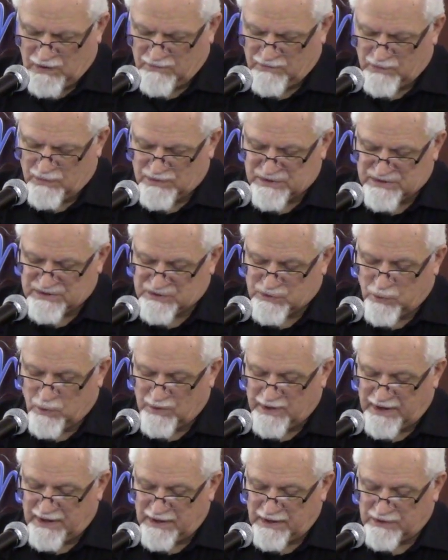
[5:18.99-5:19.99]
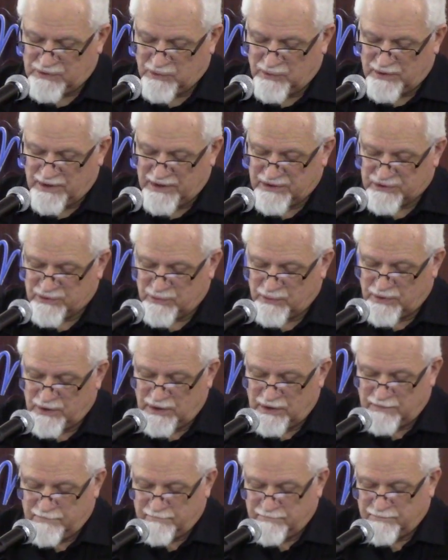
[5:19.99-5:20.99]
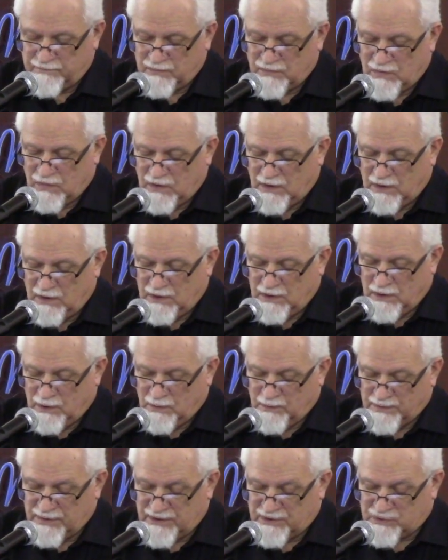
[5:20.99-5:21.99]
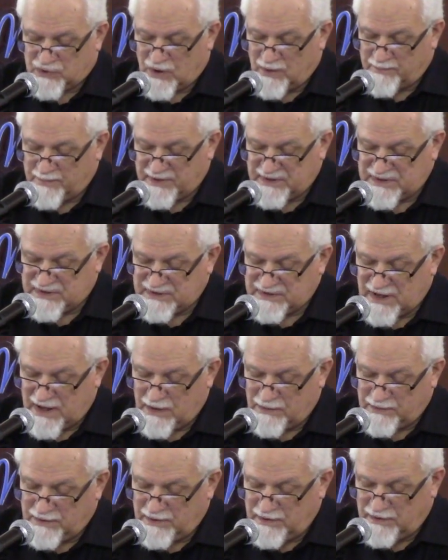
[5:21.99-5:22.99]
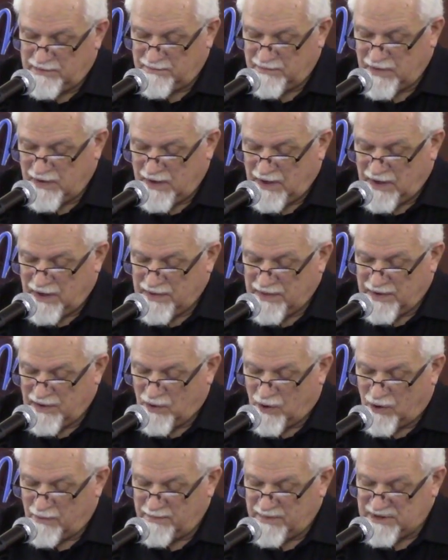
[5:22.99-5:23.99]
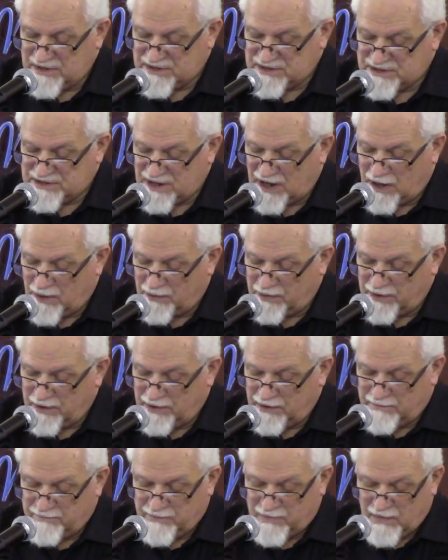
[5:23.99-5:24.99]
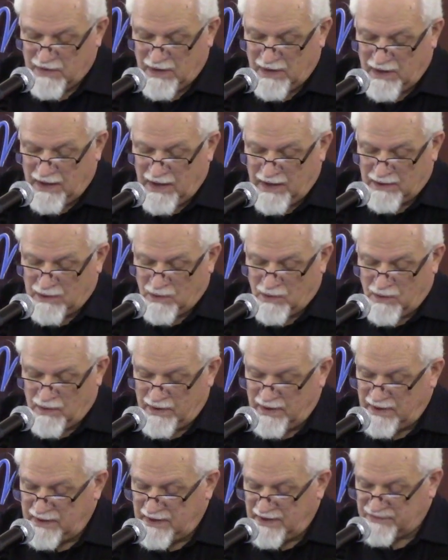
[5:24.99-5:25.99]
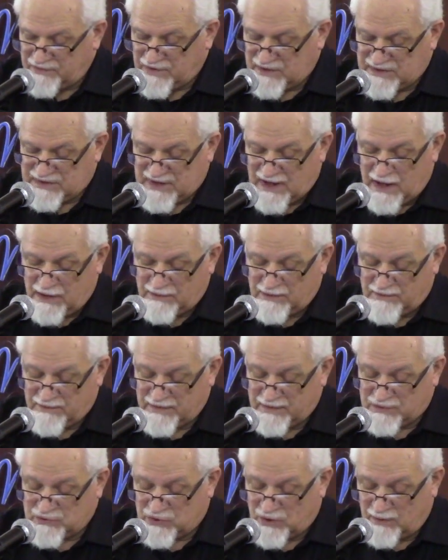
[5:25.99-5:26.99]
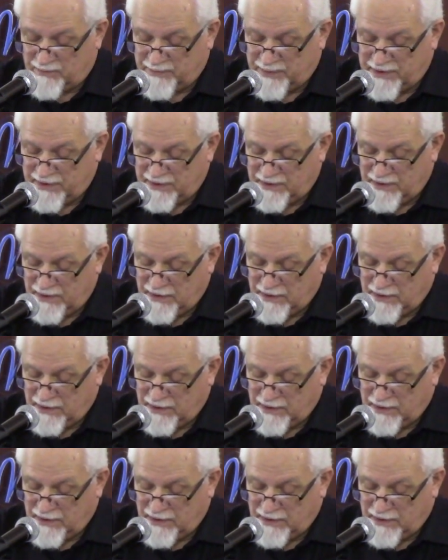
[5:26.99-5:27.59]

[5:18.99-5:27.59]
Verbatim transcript: Verse 20 to 23. When the trumpets sounded, the army shouted, and, all, and at the sound of the trumpet,